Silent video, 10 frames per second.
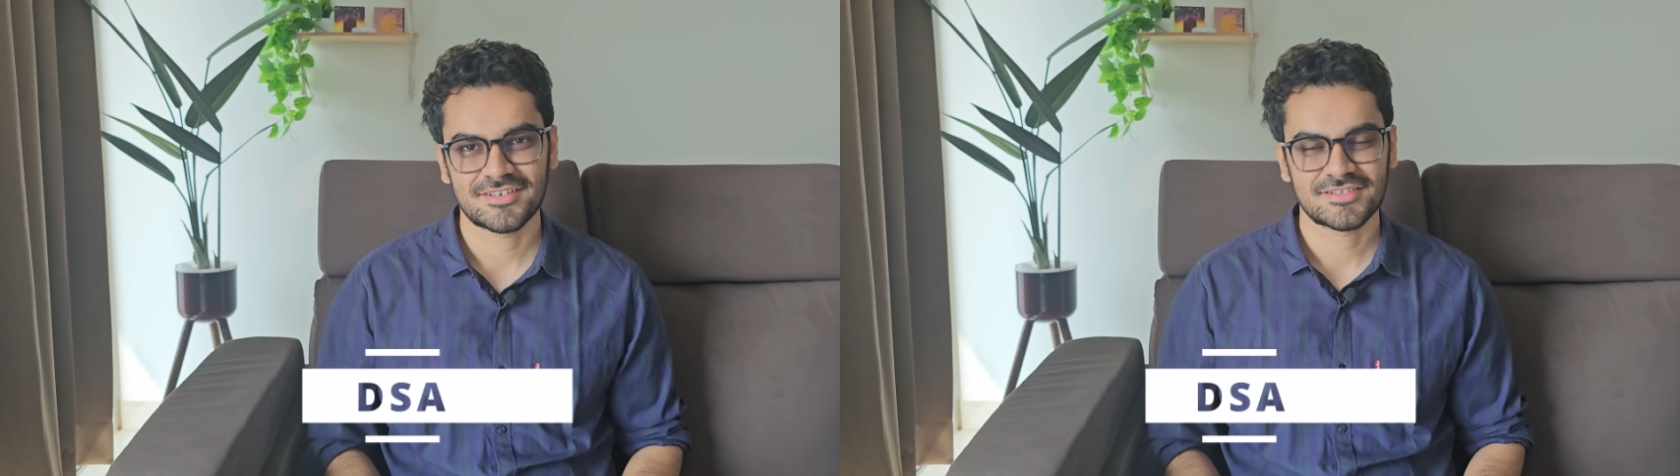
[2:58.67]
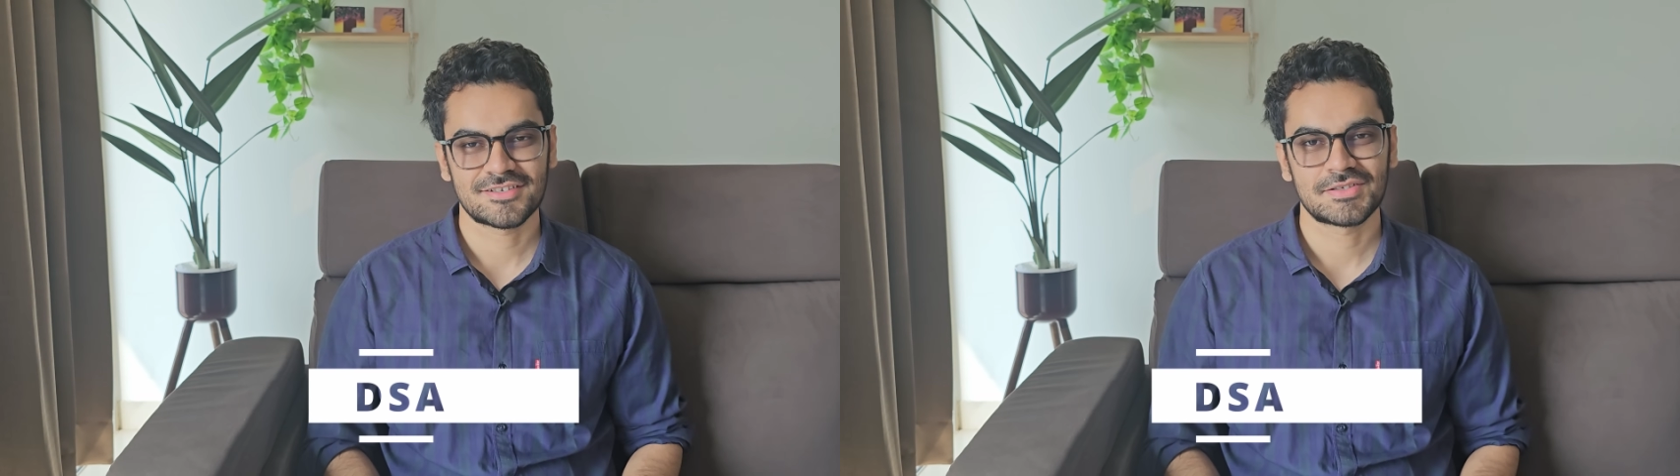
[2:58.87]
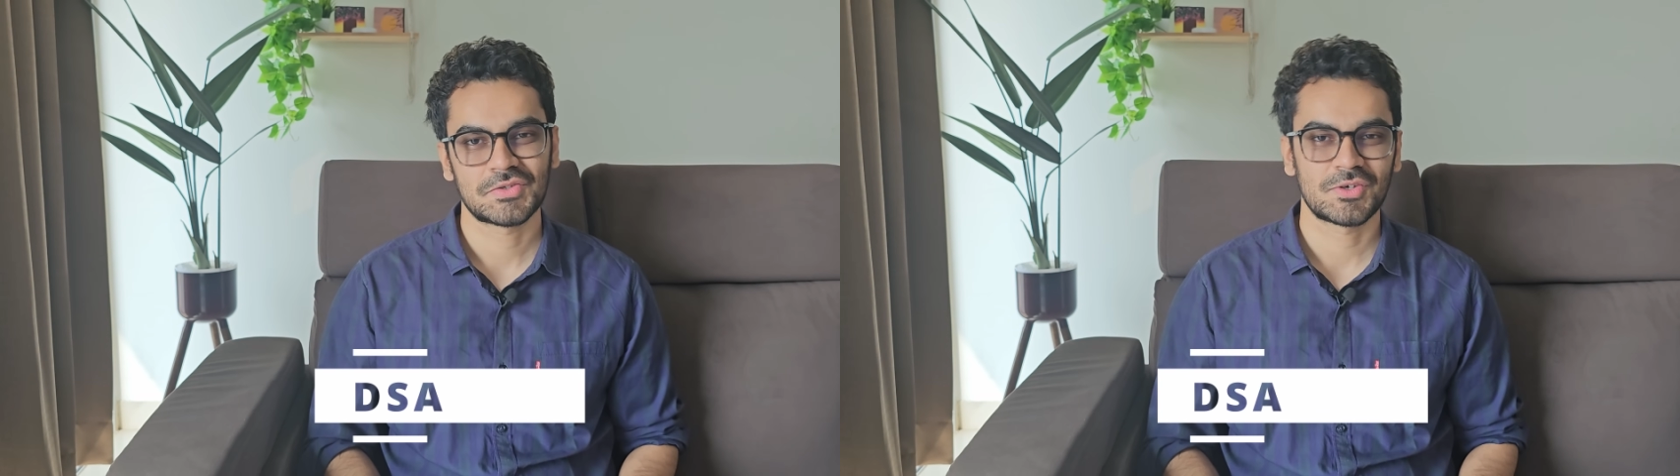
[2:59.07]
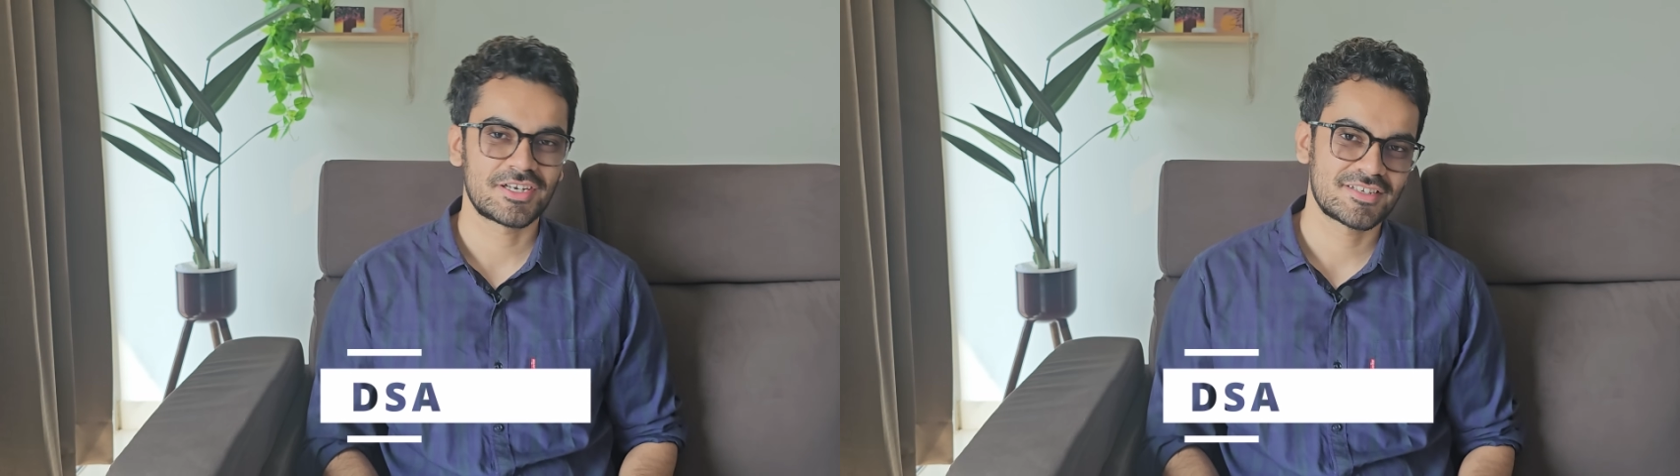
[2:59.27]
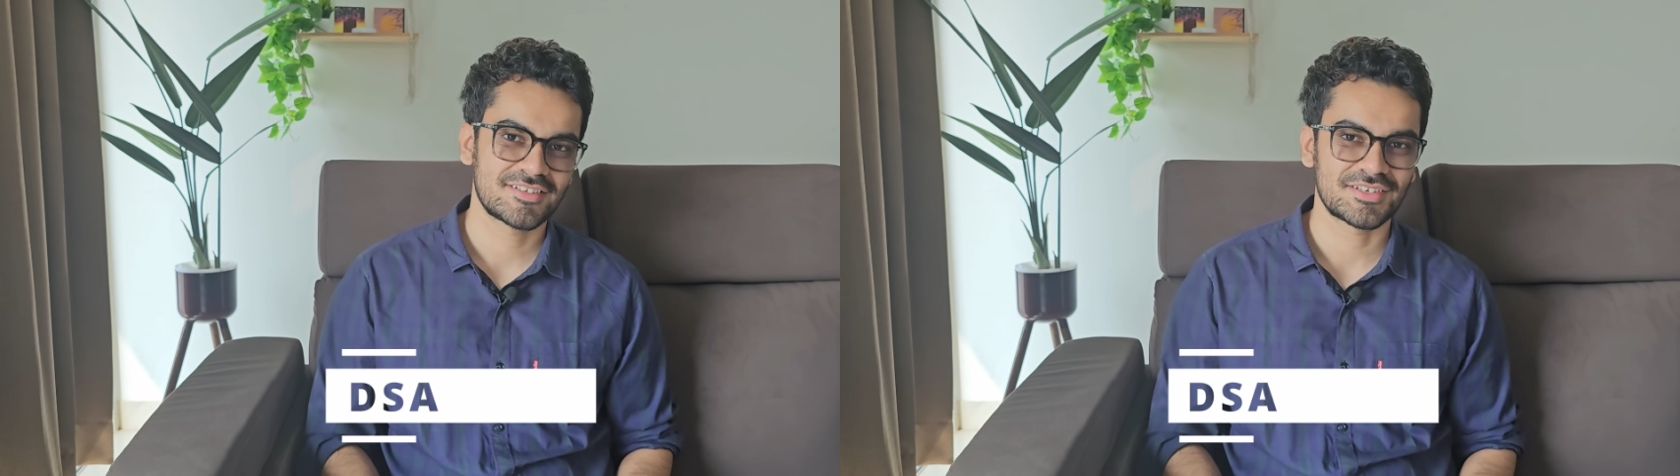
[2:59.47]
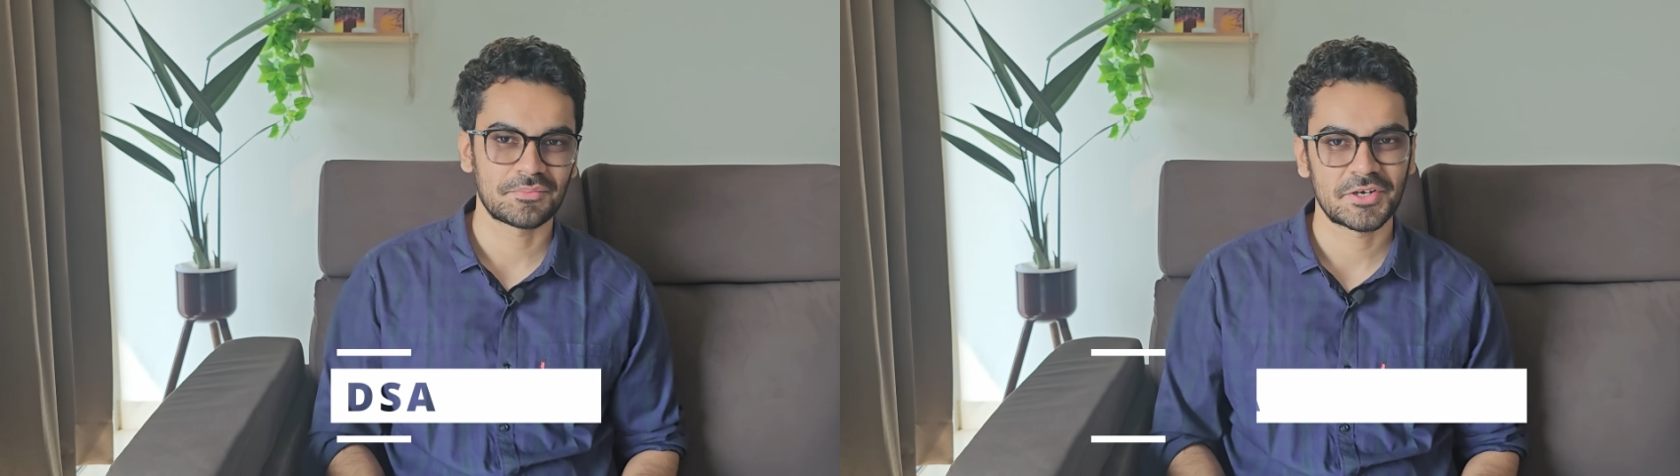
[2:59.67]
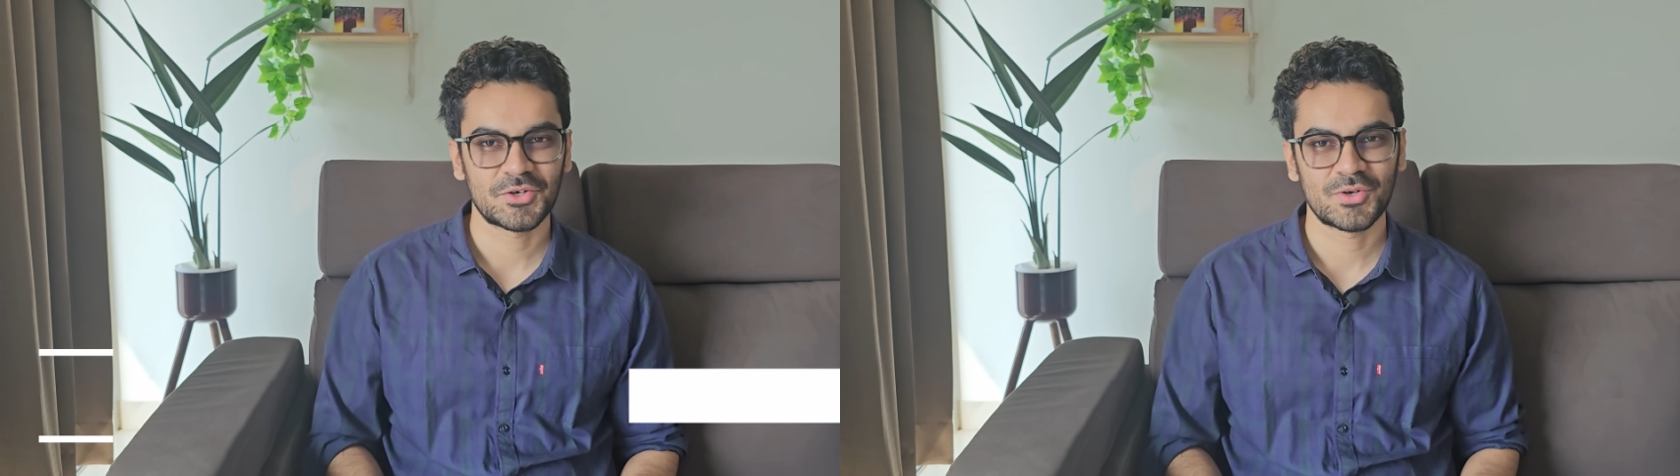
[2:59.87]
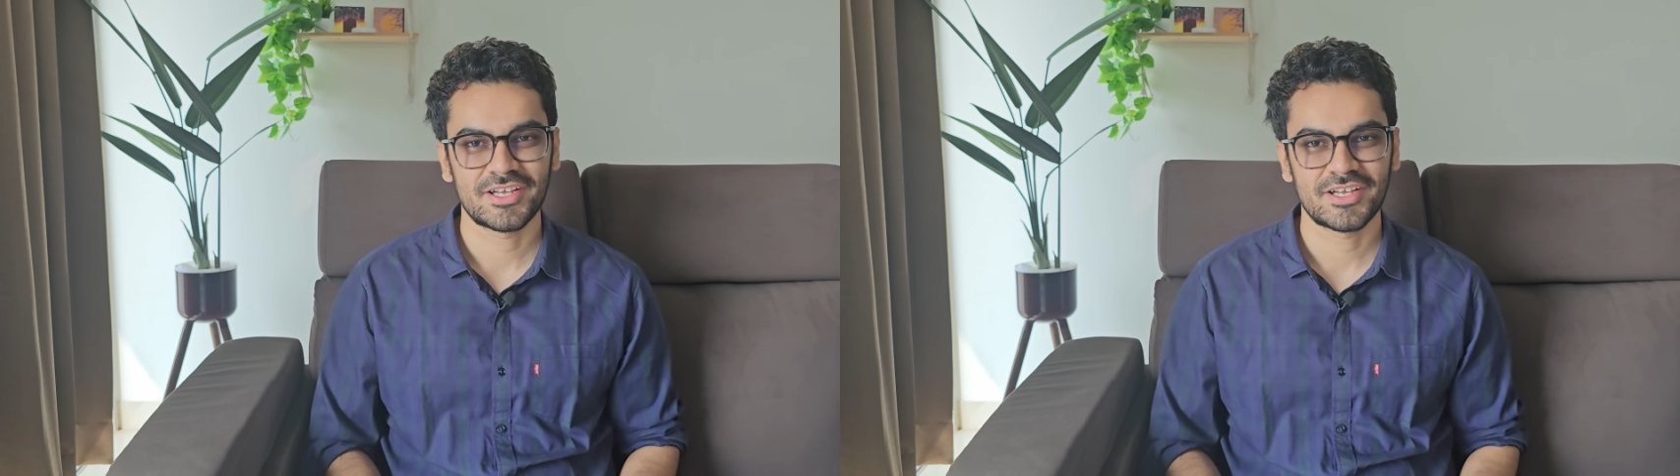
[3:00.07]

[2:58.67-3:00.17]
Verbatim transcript: structures. So let's jump into